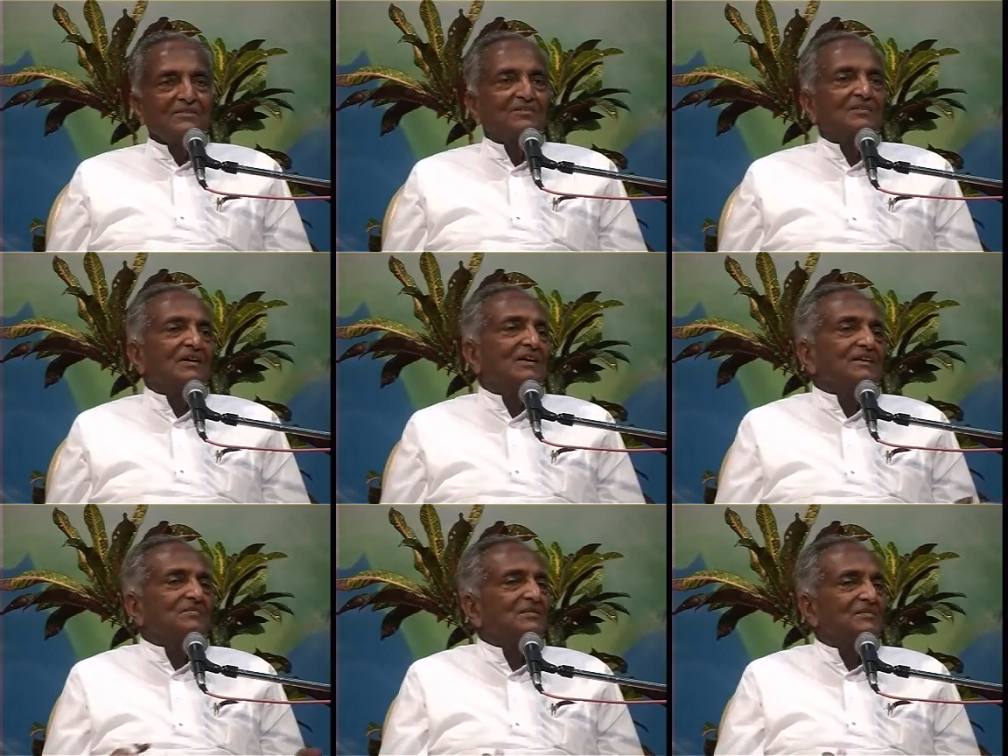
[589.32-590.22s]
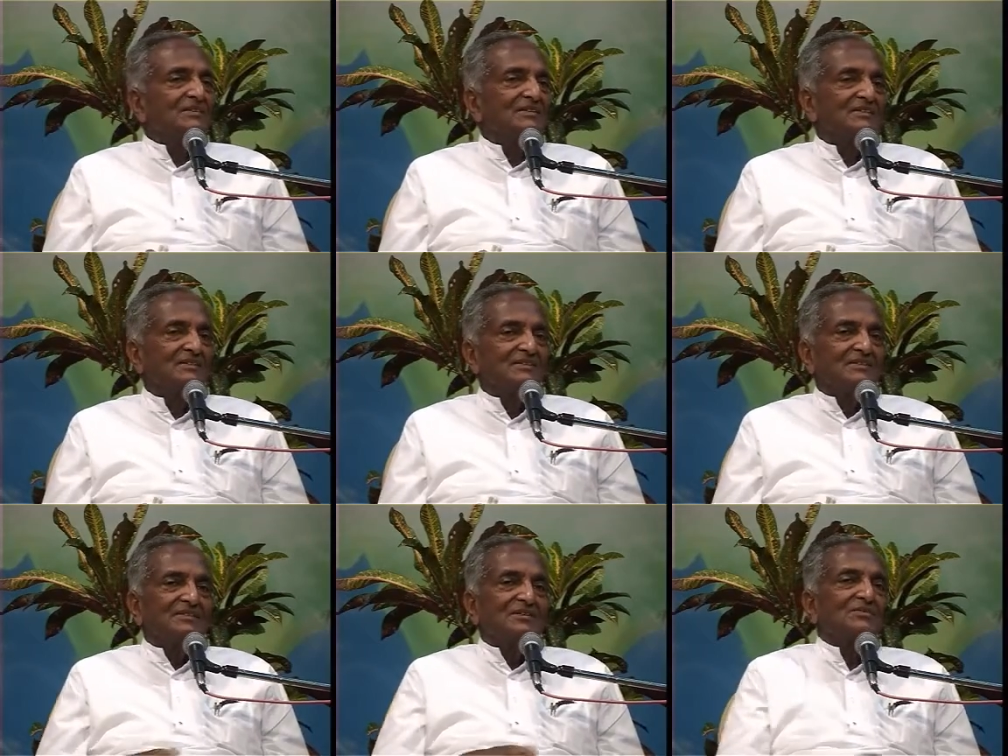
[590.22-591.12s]
So I asked my mother
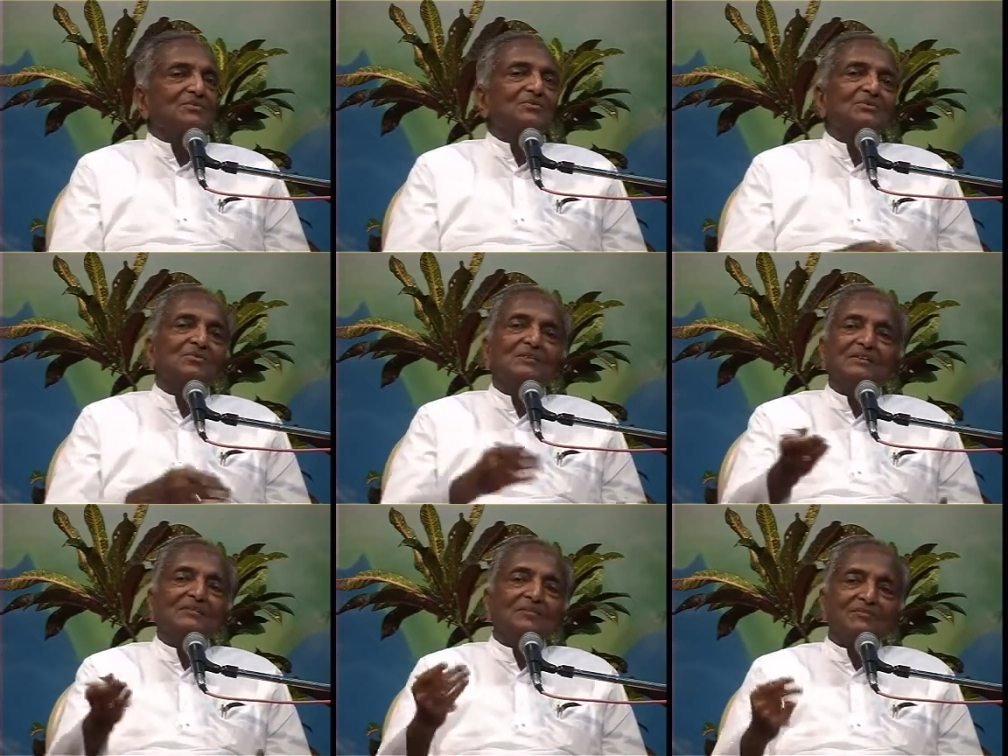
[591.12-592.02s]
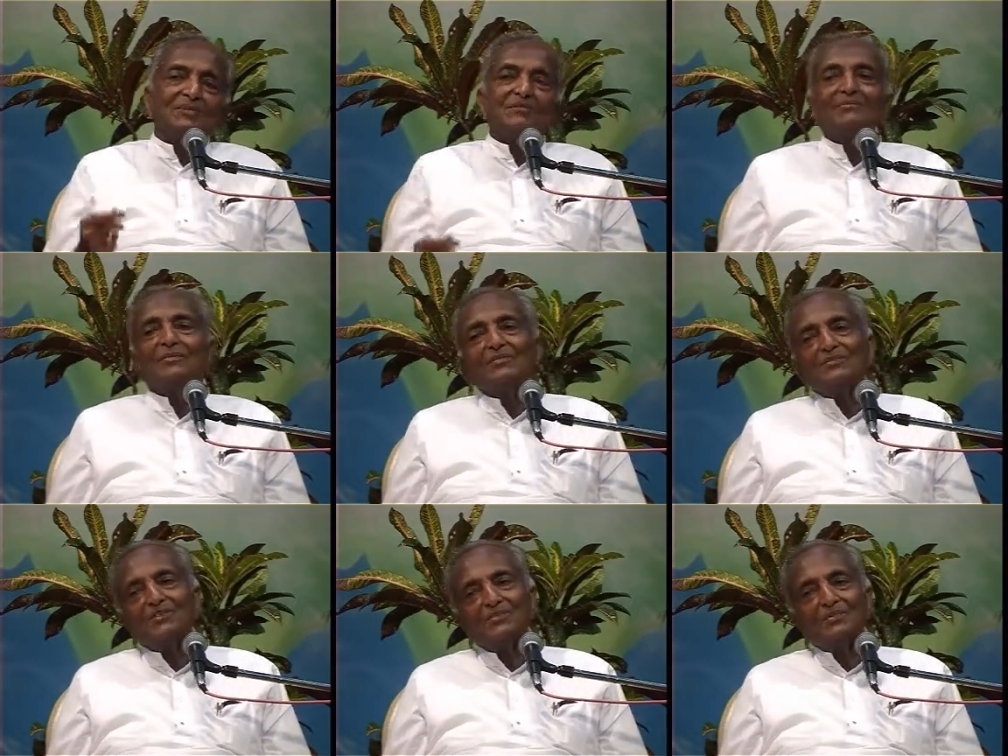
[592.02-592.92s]
that you told me that Brahma Baba was
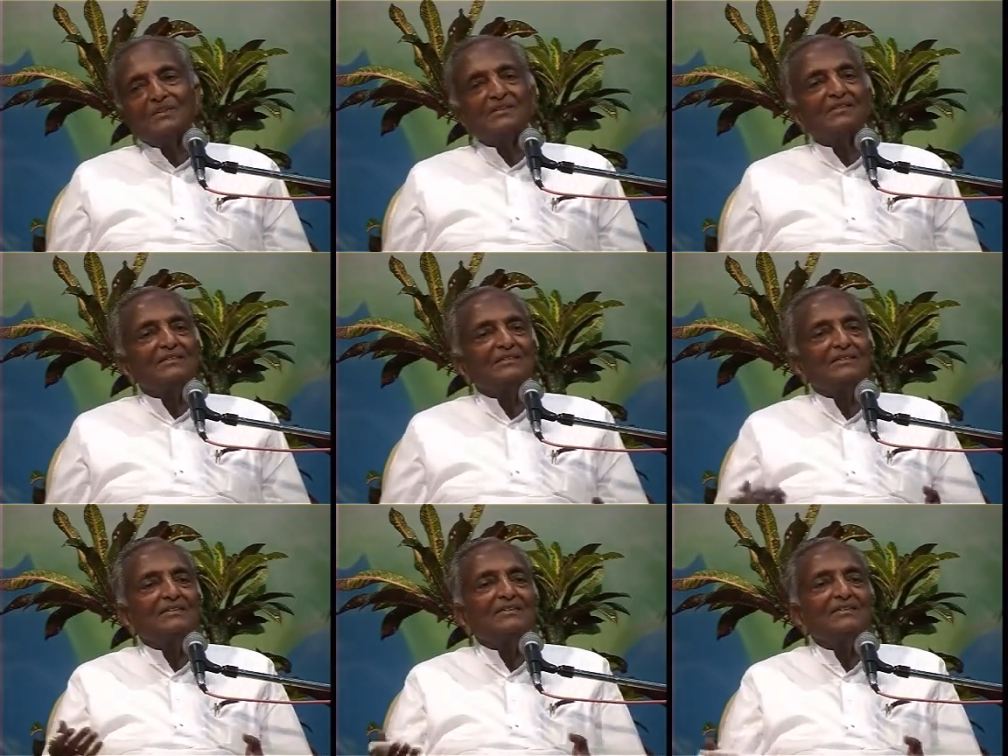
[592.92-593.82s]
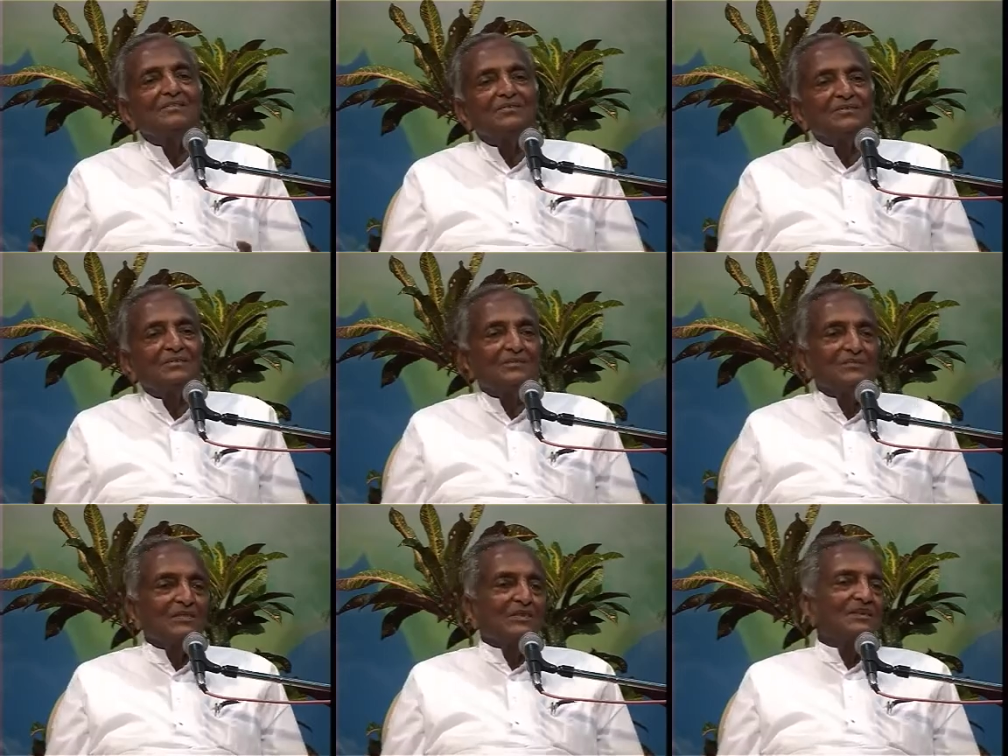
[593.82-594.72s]
operated. And he says, No,
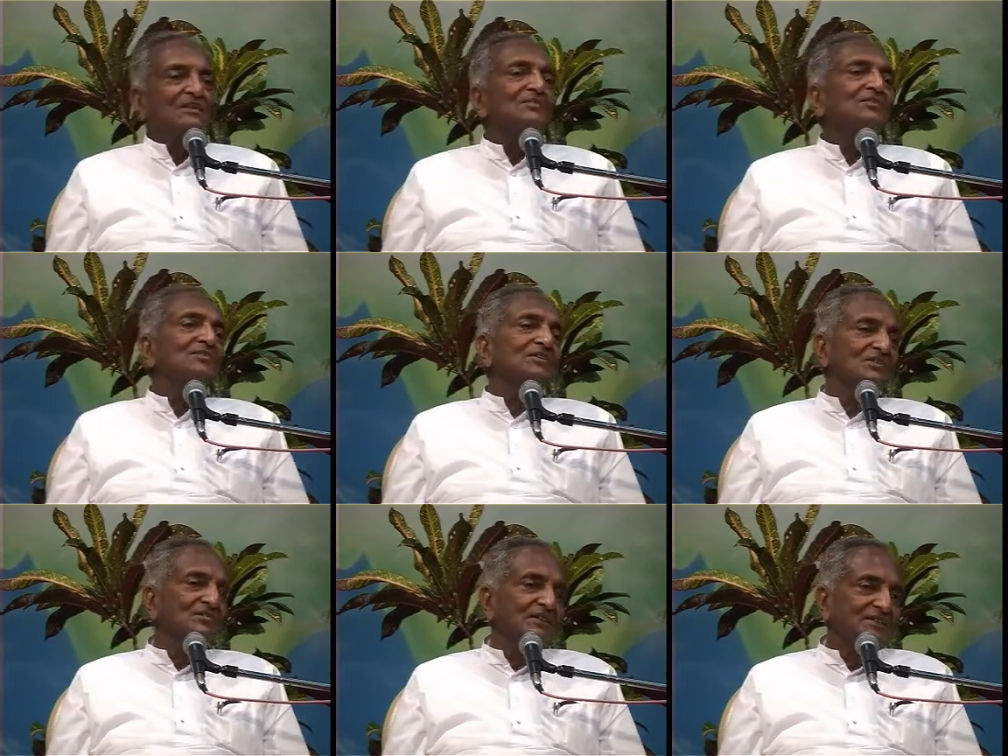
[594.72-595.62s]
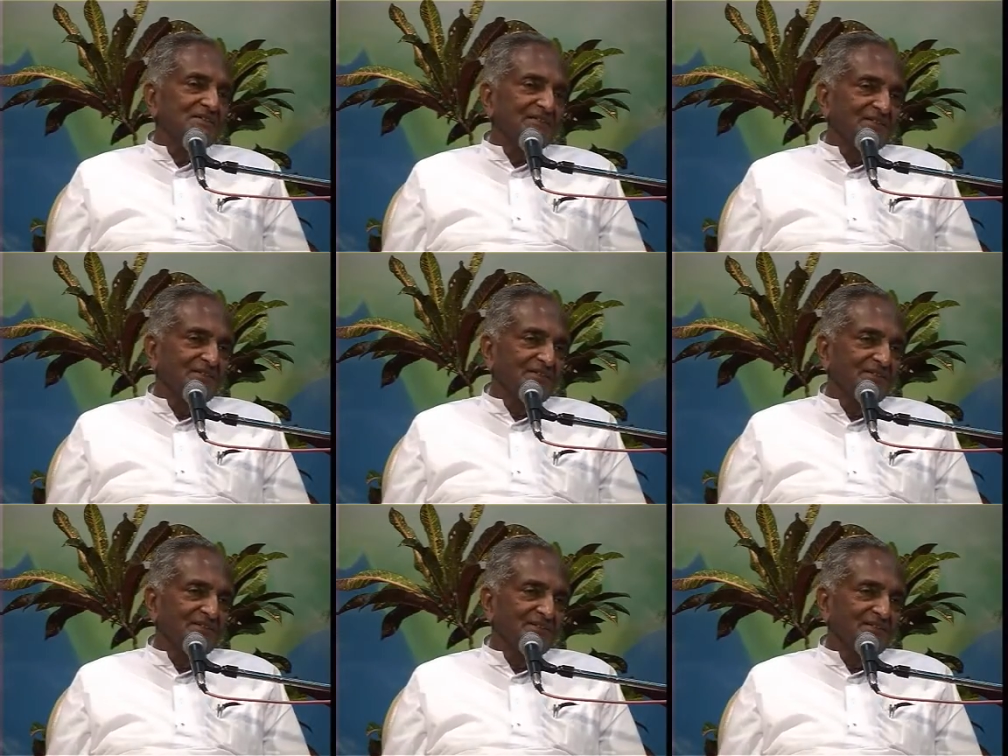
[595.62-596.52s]
he was not operated.
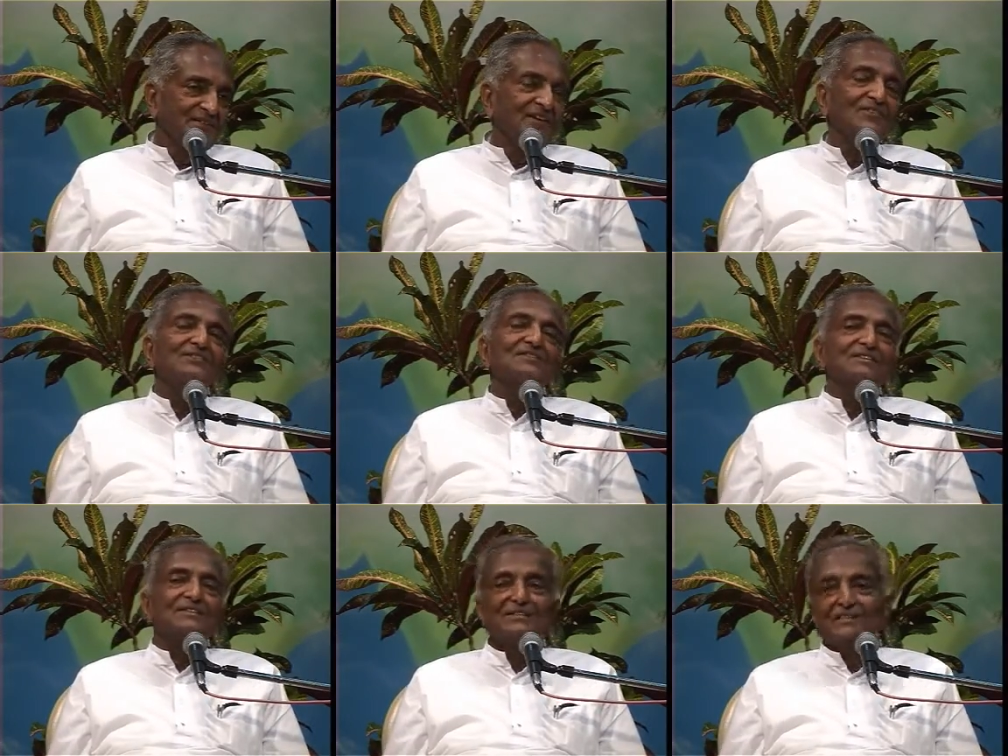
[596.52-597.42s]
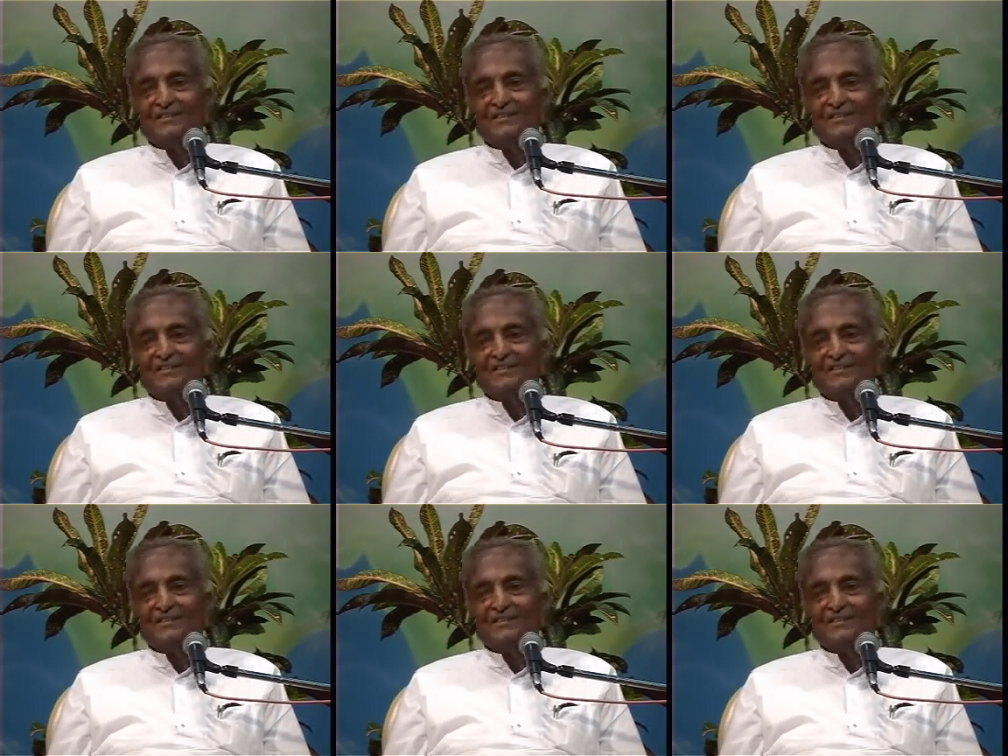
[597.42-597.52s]
How is it?